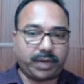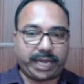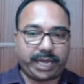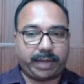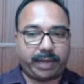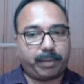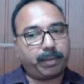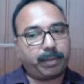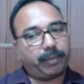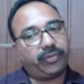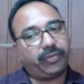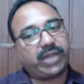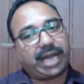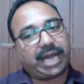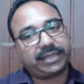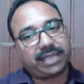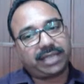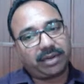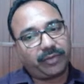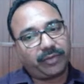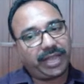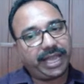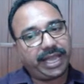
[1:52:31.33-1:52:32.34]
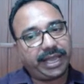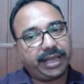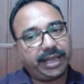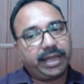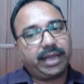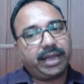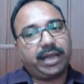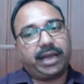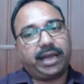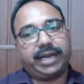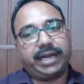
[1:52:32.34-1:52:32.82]
Okay. The other way,
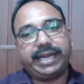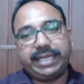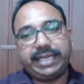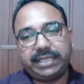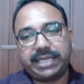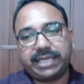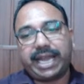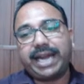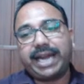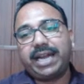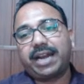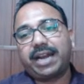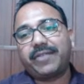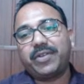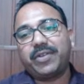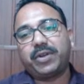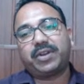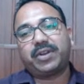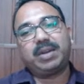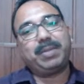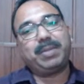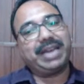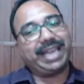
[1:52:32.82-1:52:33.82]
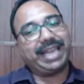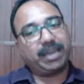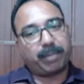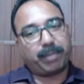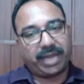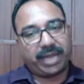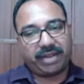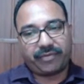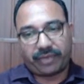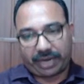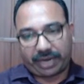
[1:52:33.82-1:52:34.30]
a ninja interview, it will be
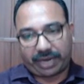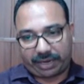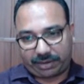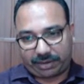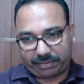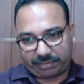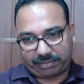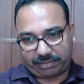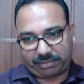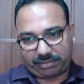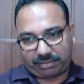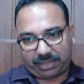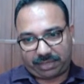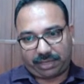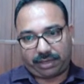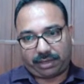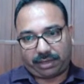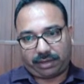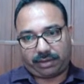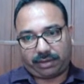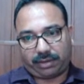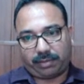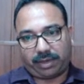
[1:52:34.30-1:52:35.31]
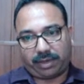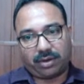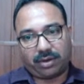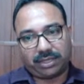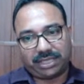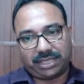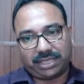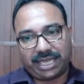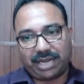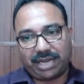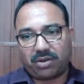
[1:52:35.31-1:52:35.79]
like peripheral,
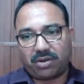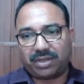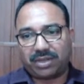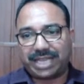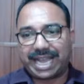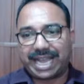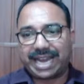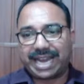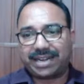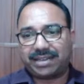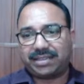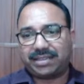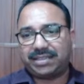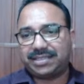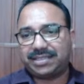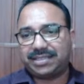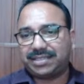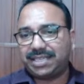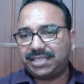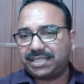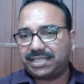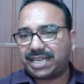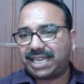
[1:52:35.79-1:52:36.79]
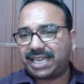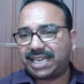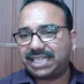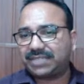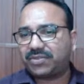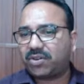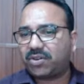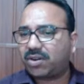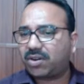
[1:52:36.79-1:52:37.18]
because they know that this ninja is